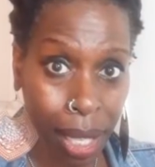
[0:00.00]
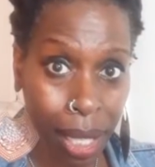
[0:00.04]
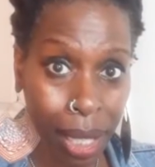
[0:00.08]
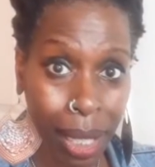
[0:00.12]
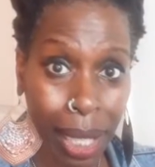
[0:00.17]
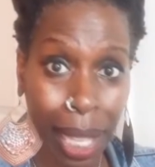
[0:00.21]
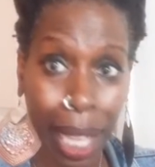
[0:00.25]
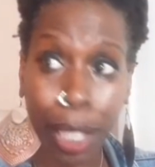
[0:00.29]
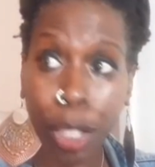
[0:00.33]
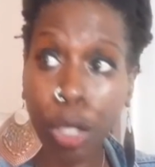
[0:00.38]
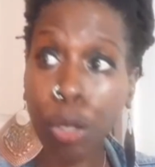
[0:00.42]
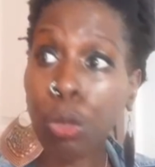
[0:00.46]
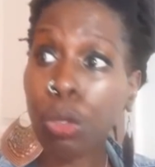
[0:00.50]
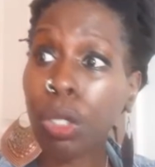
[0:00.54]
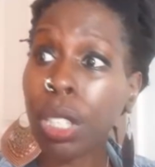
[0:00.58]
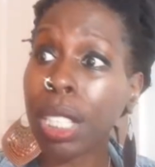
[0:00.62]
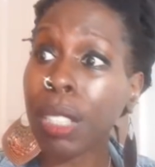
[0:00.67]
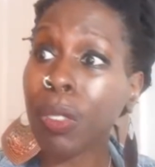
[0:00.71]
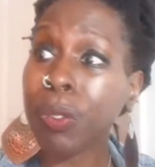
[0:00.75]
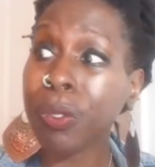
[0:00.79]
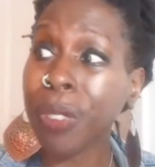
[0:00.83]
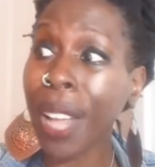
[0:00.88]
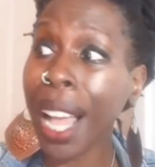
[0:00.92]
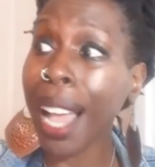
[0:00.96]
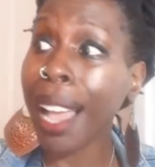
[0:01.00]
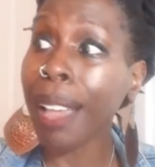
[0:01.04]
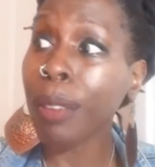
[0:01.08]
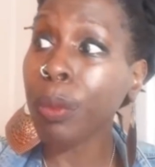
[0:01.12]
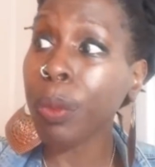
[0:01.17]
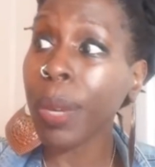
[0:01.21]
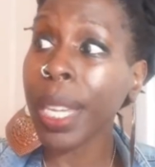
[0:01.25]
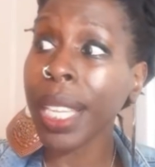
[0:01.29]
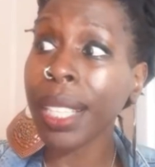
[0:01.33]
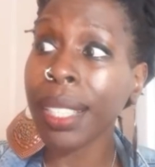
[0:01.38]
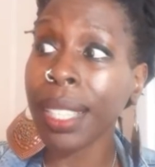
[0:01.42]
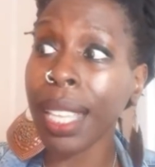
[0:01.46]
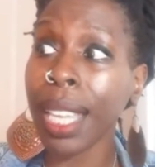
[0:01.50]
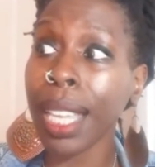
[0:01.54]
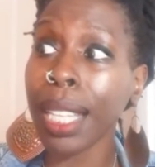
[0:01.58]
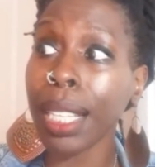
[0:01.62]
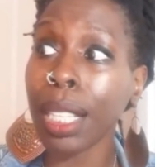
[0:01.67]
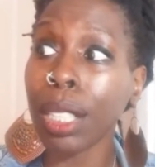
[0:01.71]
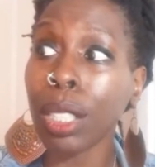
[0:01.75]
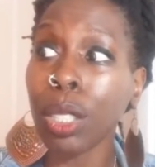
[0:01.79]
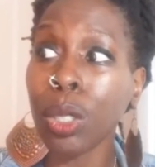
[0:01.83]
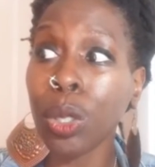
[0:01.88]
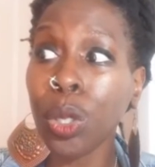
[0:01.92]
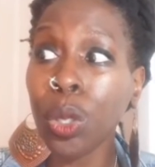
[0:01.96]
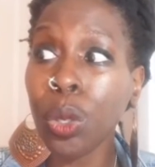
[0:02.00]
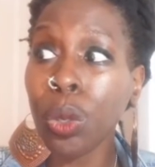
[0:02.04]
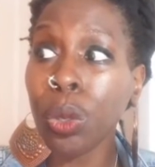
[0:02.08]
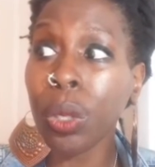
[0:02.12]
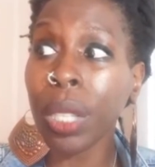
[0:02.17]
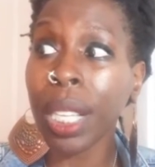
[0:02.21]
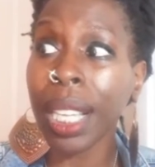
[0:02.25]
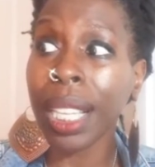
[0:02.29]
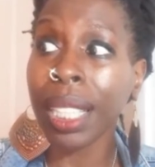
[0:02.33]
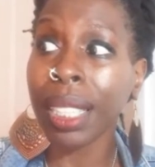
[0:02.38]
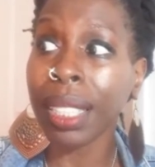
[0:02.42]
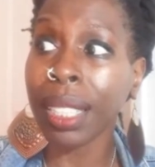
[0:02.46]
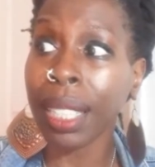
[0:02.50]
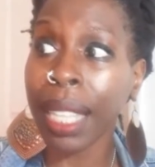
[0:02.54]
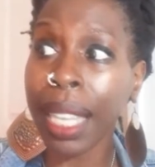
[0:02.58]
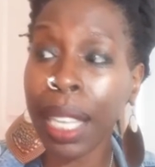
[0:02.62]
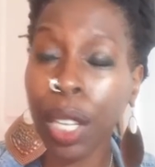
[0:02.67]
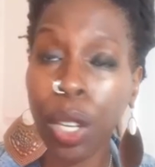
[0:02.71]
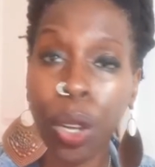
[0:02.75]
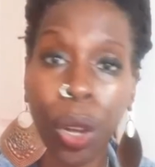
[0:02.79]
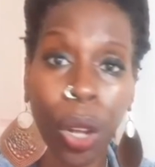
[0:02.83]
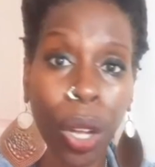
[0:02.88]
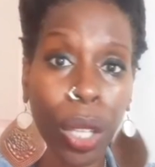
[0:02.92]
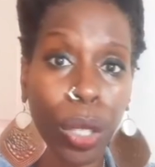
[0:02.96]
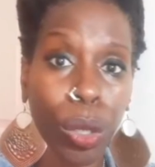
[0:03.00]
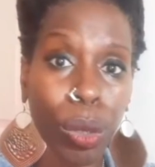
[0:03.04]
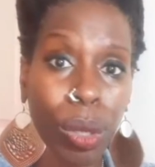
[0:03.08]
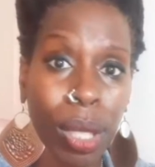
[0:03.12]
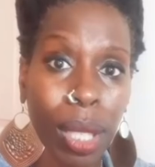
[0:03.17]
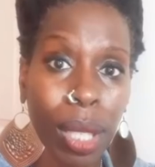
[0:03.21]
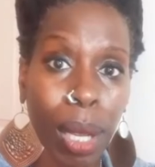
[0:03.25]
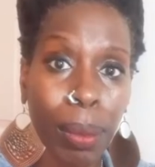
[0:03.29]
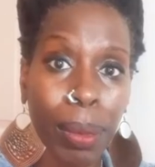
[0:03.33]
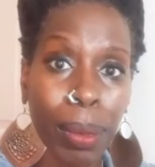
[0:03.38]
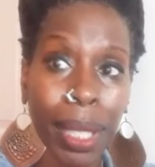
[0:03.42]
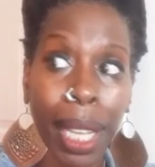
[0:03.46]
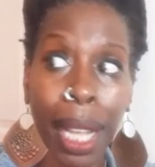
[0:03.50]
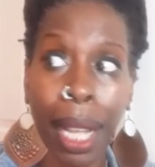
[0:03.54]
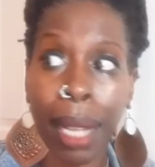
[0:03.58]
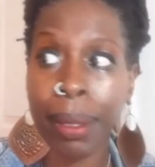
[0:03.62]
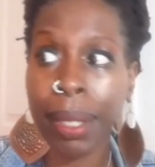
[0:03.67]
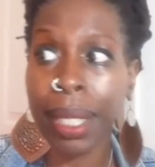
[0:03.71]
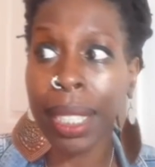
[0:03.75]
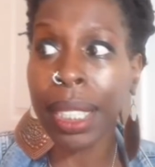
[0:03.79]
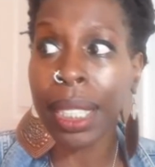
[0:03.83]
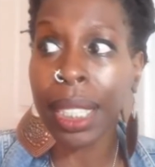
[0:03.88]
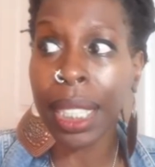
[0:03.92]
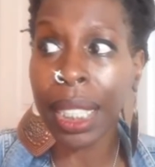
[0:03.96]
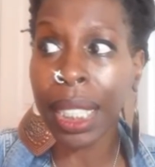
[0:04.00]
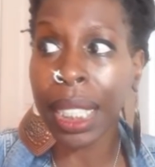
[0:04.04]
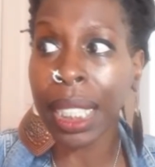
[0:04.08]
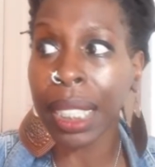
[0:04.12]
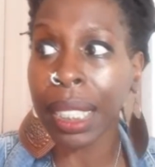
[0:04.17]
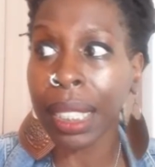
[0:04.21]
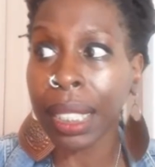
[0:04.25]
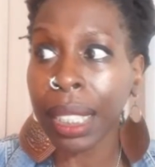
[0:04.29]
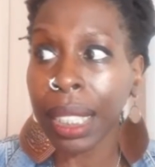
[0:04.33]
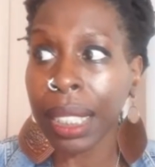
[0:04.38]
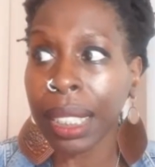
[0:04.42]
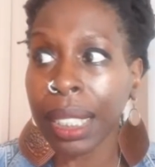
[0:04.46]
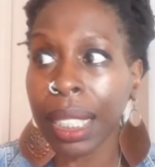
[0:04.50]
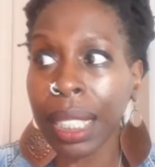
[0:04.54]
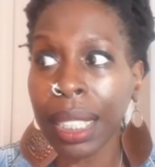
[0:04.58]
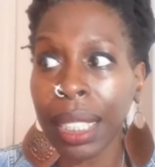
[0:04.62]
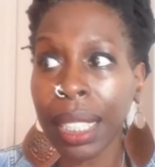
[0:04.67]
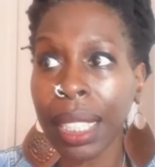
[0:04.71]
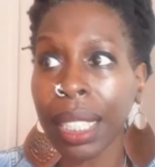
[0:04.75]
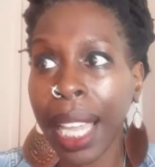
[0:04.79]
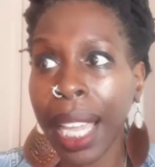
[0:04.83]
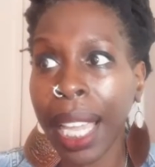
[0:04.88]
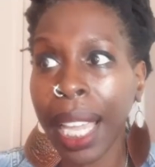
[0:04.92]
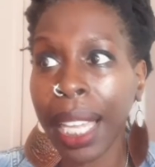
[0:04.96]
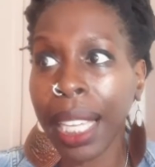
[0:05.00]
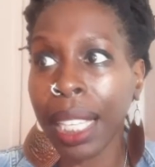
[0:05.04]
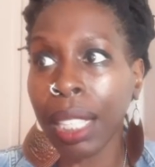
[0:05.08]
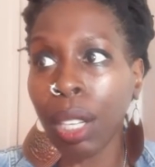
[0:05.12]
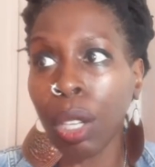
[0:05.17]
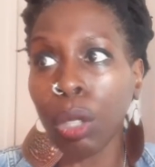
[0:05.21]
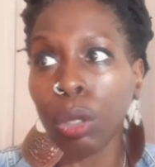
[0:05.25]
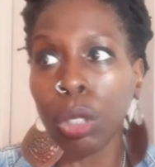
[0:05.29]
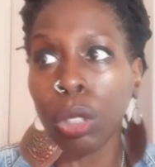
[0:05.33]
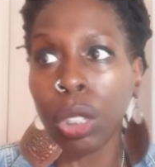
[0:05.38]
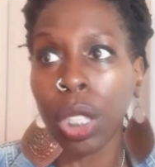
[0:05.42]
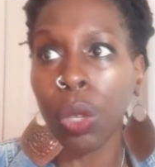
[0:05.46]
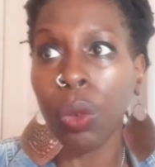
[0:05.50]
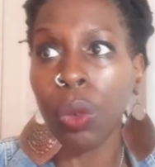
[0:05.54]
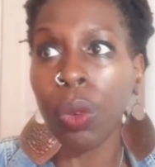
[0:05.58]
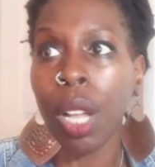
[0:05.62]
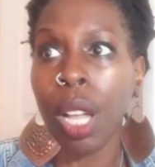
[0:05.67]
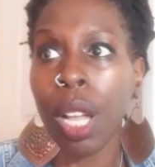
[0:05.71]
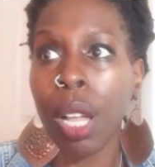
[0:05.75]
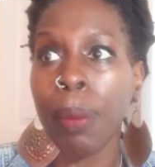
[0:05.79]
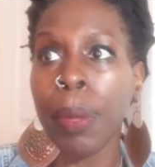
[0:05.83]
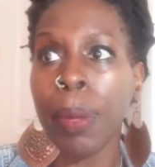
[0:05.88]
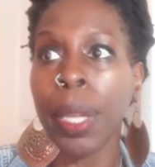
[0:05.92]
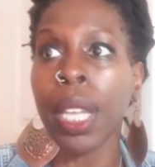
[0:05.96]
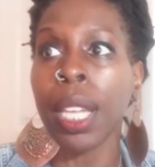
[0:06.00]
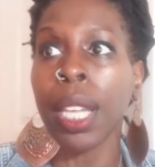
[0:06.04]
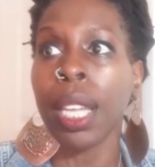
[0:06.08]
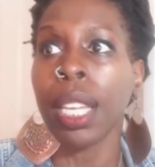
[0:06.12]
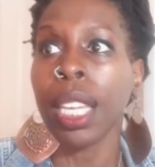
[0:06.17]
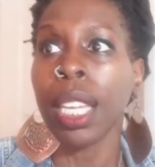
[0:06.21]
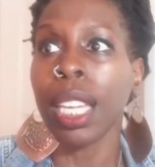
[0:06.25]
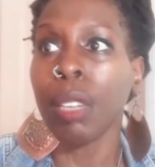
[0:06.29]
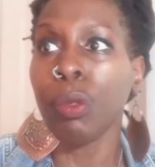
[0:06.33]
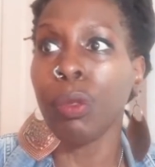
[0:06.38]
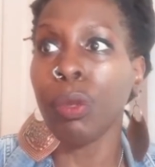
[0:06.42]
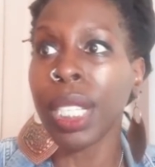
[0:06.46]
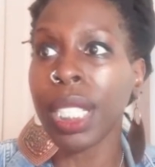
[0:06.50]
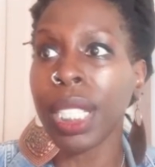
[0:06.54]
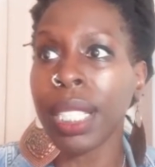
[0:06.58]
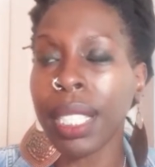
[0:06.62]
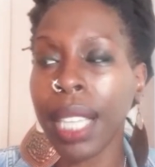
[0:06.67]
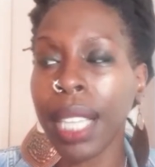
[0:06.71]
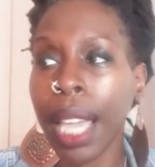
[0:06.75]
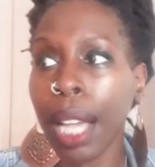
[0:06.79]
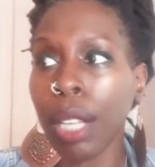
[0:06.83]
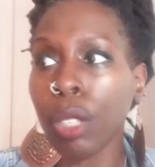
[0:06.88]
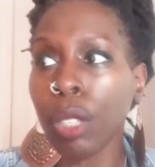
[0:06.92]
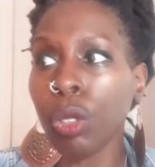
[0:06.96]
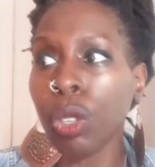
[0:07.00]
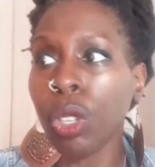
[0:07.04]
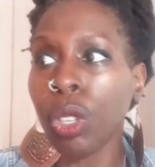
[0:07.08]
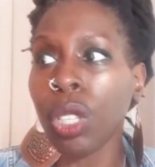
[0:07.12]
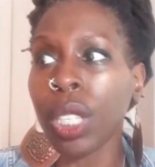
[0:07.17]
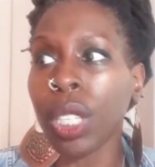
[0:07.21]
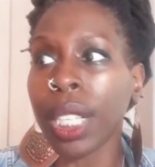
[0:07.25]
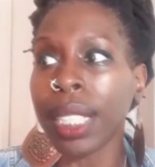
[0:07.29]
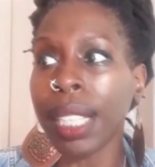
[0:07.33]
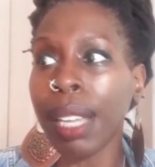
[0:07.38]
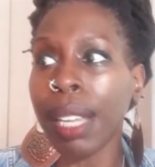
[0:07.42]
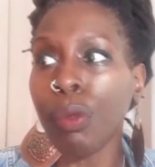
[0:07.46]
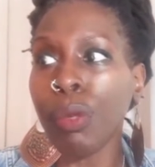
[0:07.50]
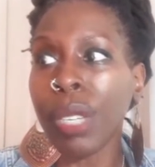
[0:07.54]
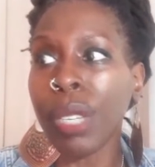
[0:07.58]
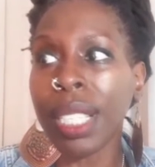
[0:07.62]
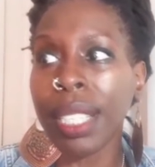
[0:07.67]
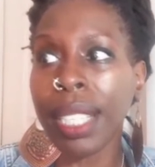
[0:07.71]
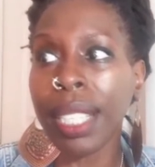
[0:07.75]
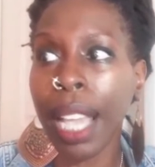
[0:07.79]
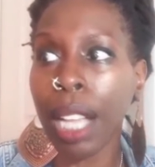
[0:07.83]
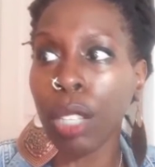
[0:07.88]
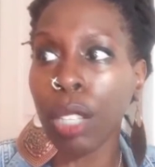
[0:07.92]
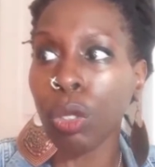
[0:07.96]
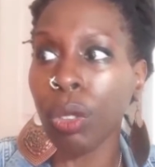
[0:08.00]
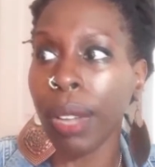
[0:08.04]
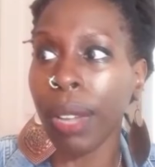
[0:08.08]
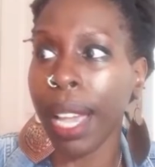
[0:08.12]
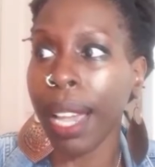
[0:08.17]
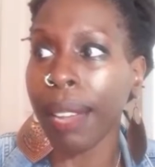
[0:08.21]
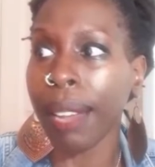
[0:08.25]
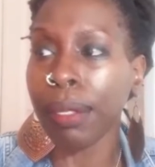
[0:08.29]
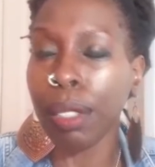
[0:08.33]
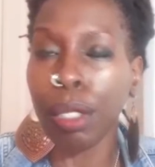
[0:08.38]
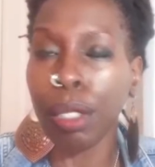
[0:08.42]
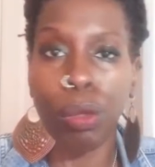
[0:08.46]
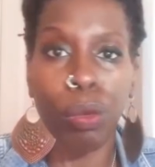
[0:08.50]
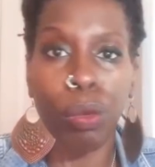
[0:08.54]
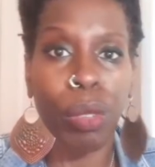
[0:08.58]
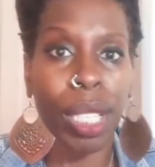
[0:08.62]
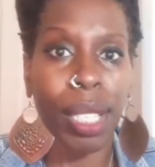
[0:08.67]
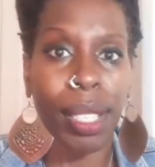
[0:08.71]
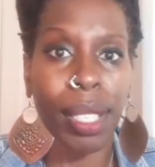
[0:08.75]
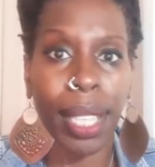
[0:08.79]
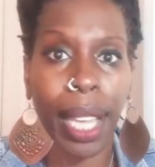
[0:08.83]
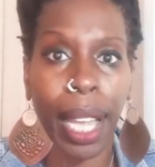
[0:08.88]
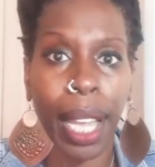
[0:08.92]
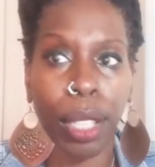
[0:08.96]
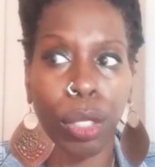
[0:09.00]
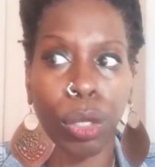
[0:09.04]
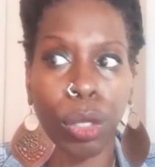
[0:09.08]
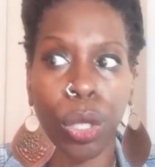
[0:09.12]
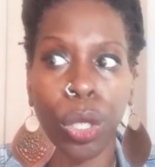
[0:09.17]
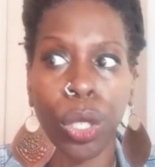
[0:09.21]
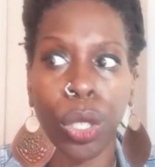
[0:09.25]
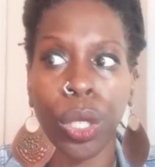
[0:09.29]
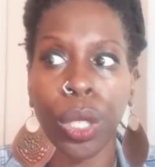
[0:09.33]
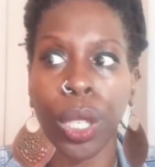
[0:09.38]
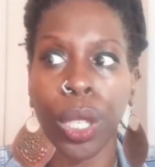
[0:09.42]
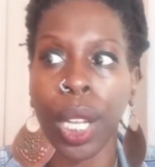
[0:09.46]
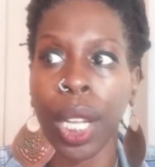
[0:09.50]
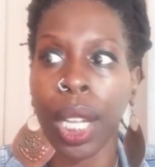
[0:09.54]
like you just 5 weeks in and the dude, he call you sometimes, he's inconsistent, he don't show up, he reschedule and then reschedule after the reschedule.